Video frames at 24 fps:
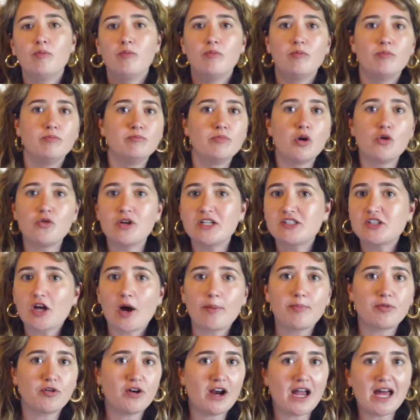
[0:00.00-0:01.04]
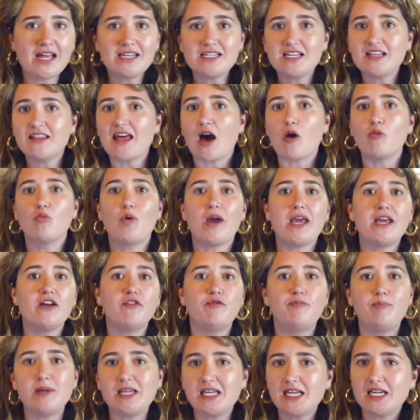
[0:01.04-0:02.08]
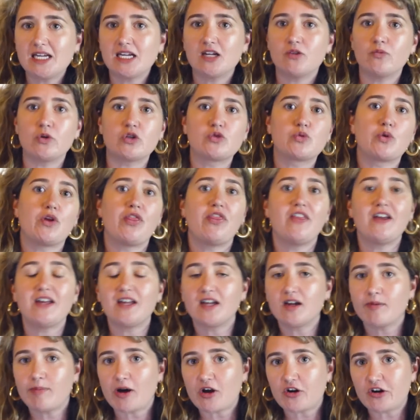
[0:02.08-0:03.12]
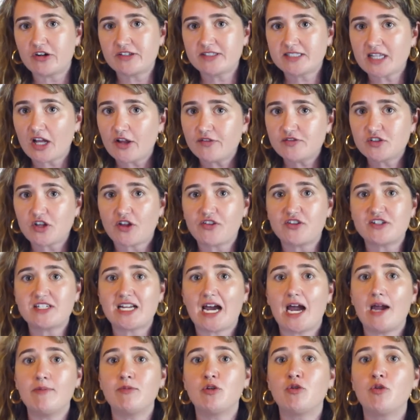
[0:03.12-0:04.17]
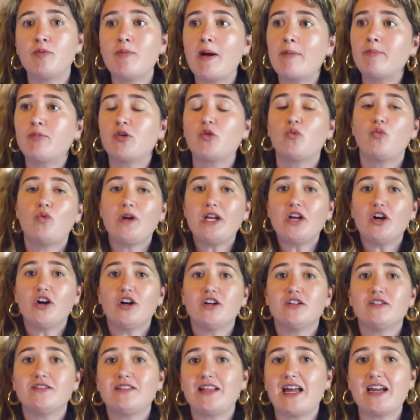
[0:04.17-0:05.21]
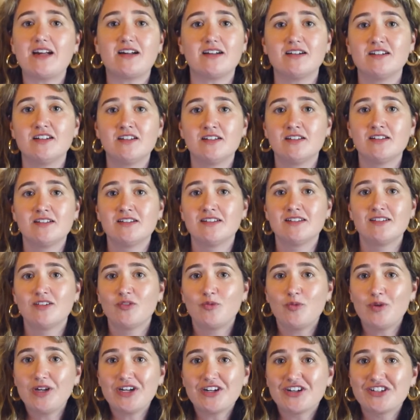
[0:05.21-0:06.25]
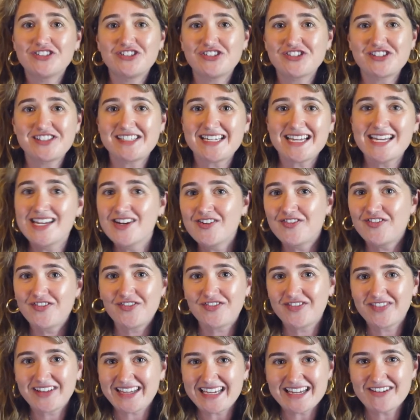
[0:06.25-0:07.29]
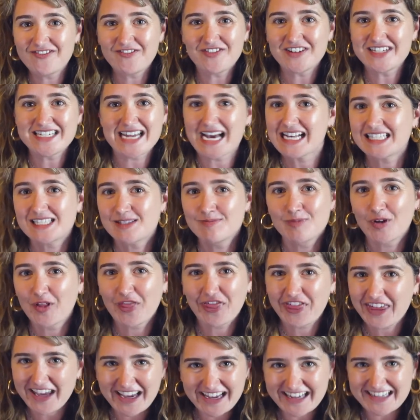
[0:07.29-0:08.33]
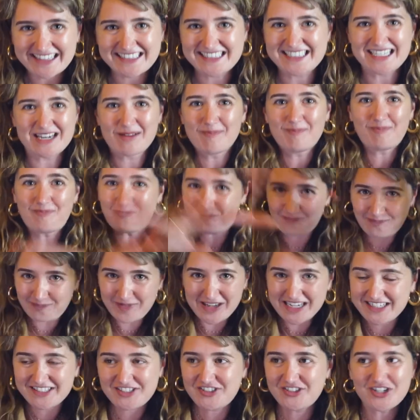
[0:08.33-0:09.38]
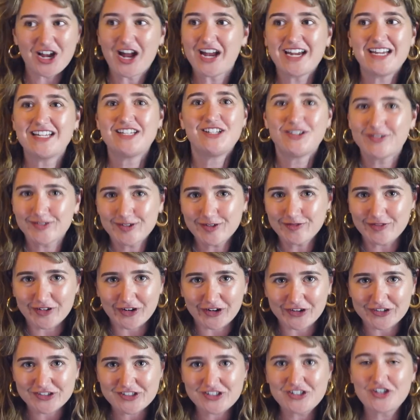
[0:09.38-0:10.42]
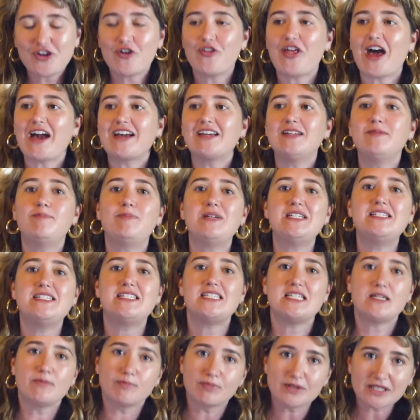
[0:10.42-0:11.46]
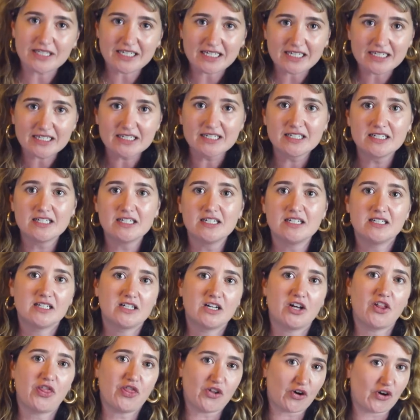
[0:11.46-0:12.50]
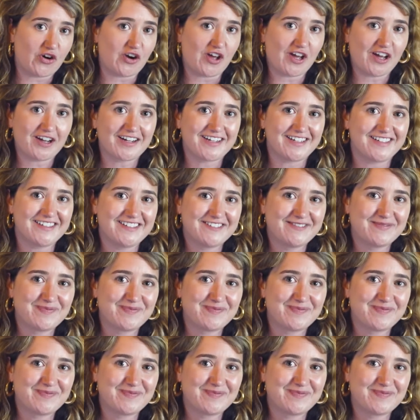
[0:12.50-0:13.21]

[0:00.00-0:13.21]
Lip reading: modus operandi, that way of being in which we're thinking about ourselves all the time, and remember, we are just infinitesimal things in a big giant universe. You know, that can be deeply cathartic.